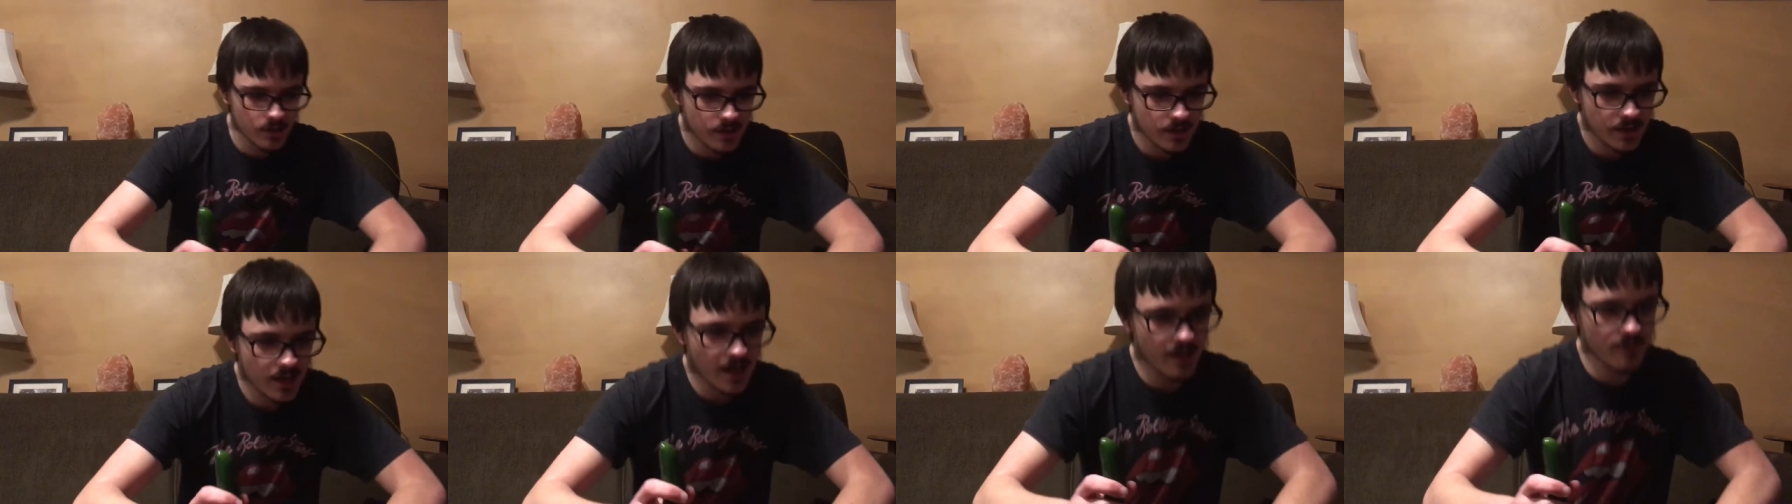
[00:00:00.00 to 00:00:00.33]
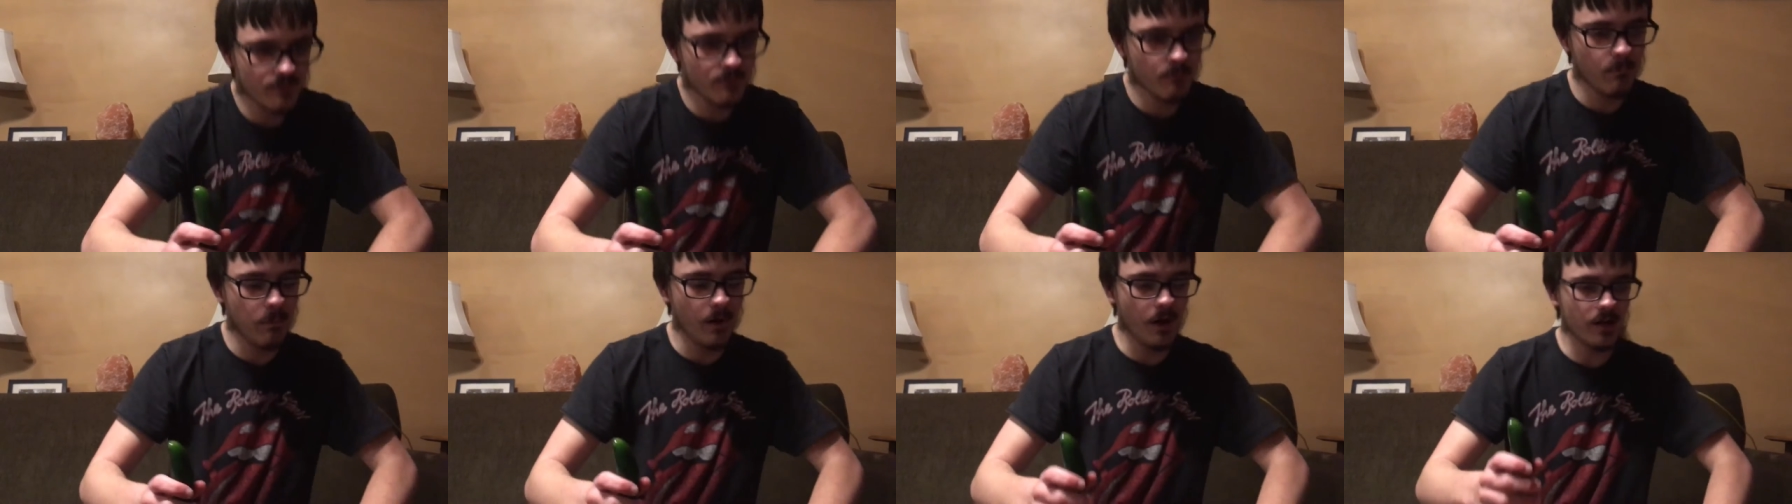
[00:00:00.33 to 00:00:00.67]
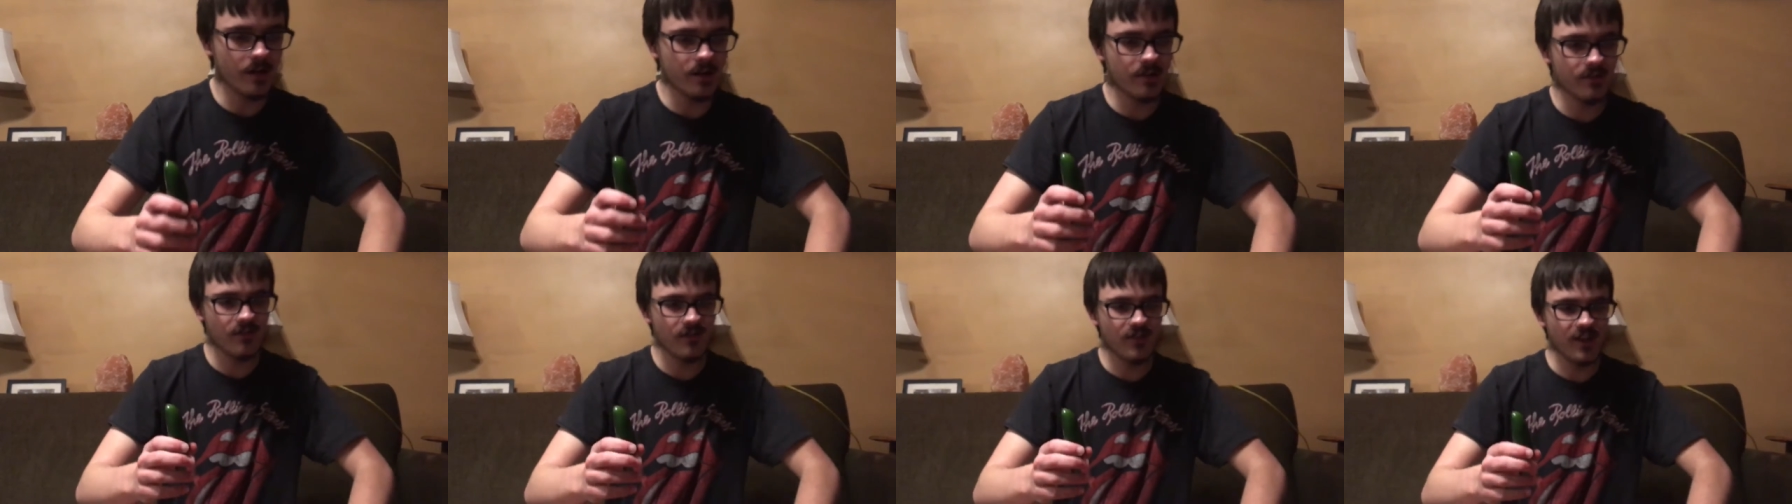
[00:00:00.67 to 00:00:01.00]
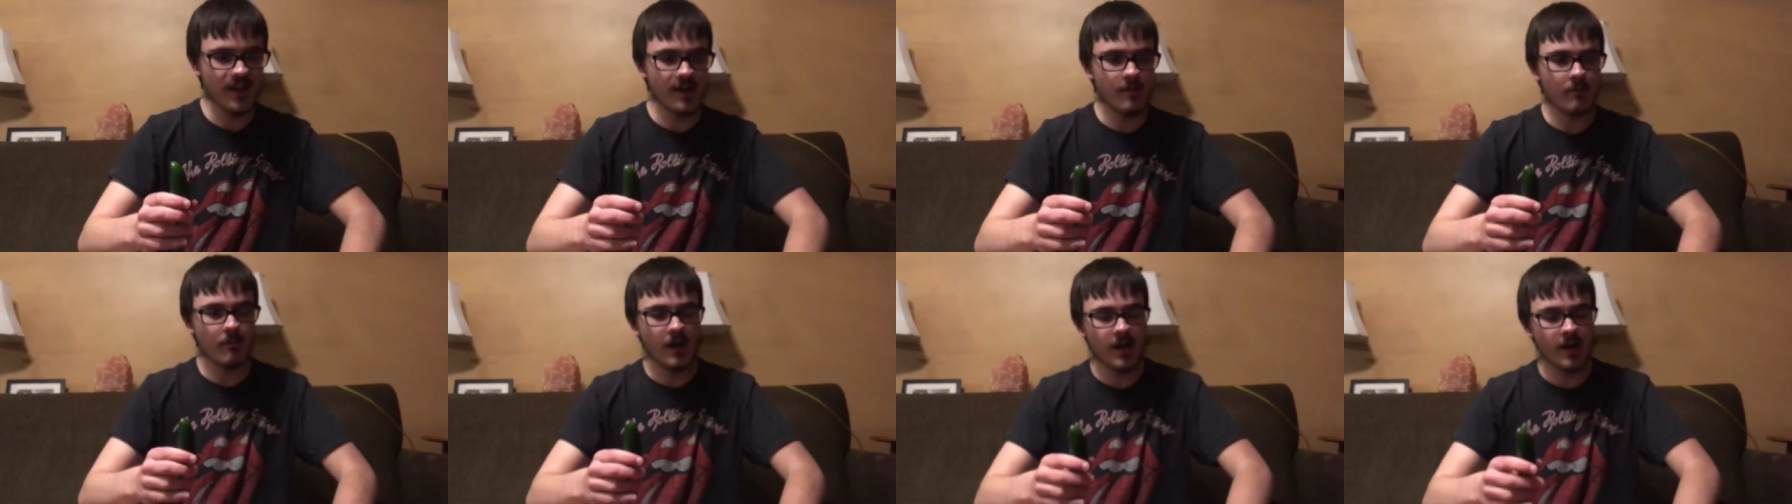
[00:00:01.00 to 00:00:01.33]
yeah, bucket
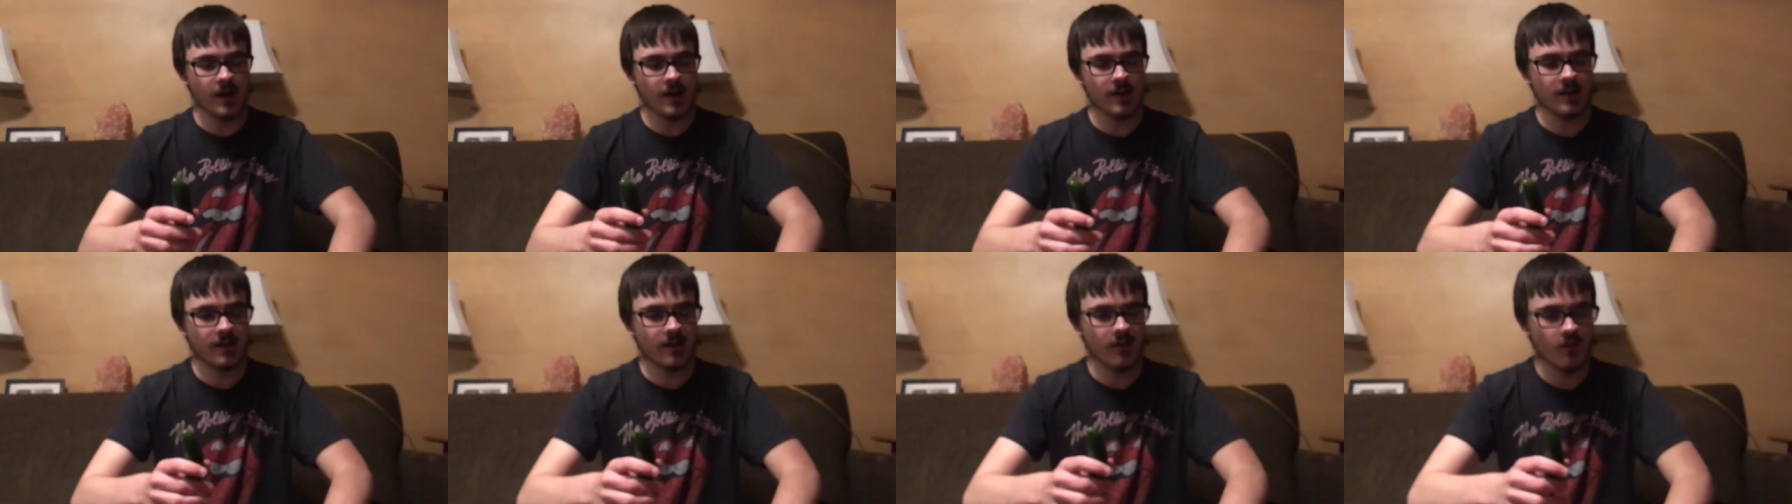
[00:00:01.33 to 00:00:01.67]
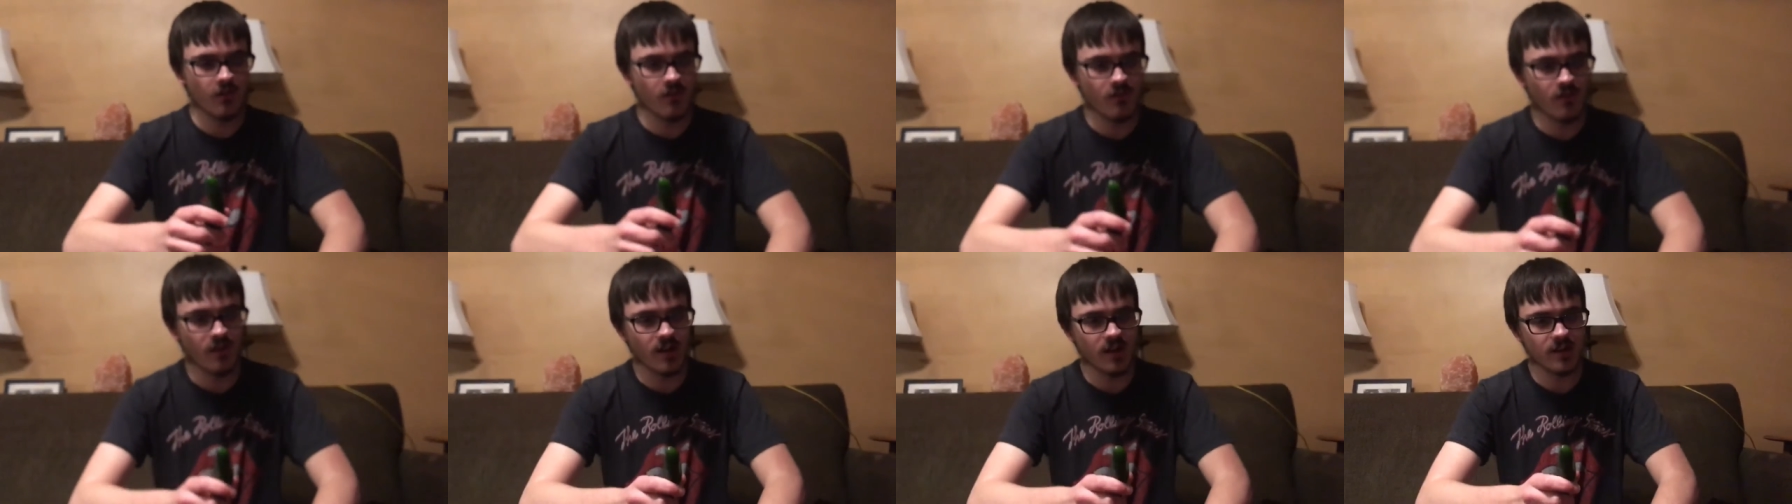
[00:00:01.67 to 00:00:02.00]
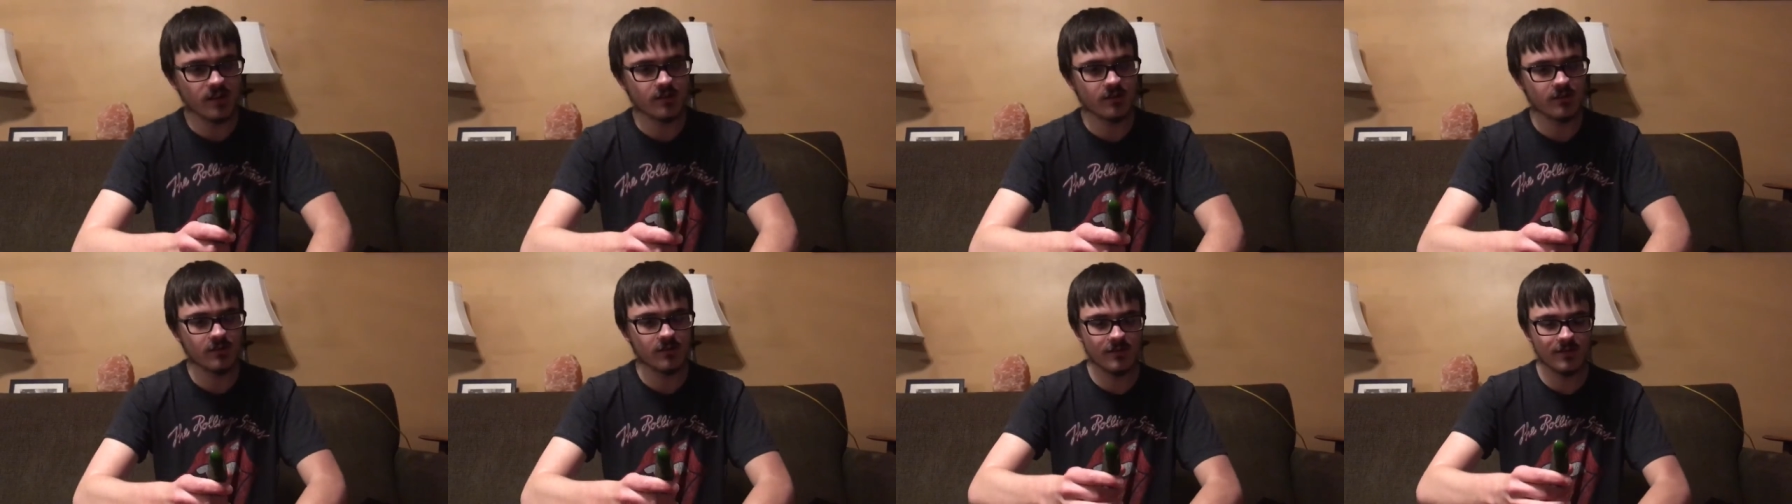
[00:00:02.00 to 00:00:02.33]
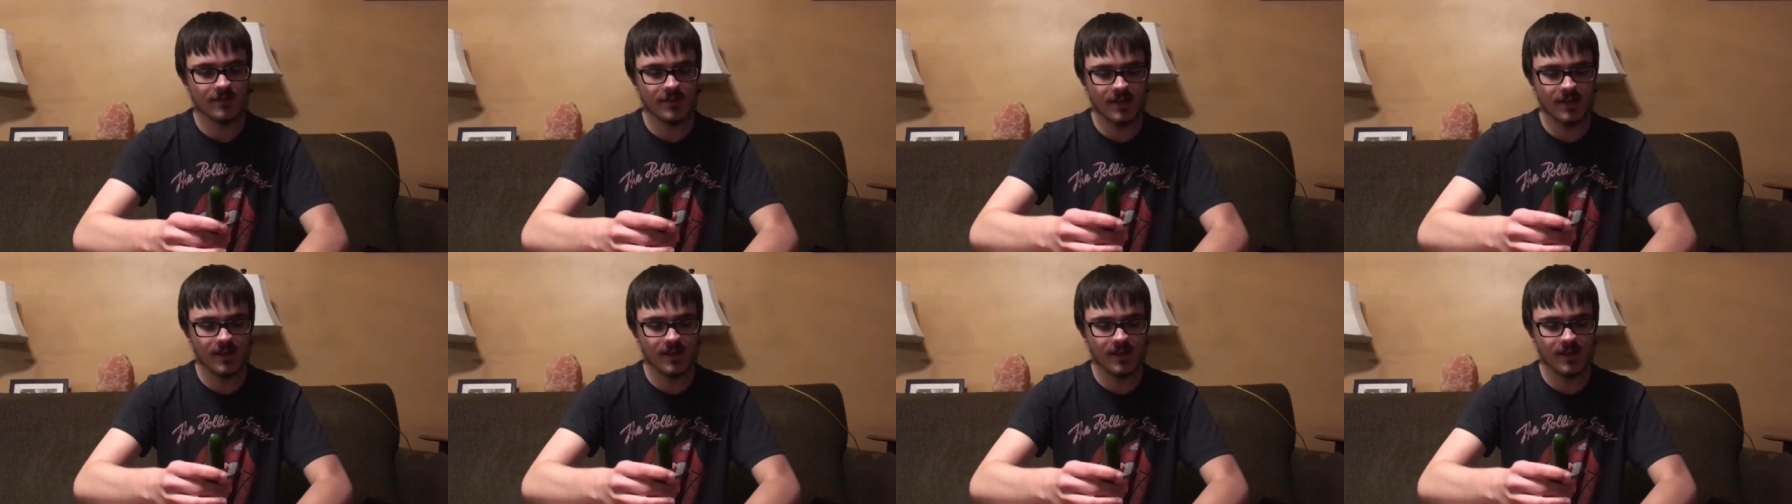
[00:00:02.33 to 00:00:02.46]
standby in case if I in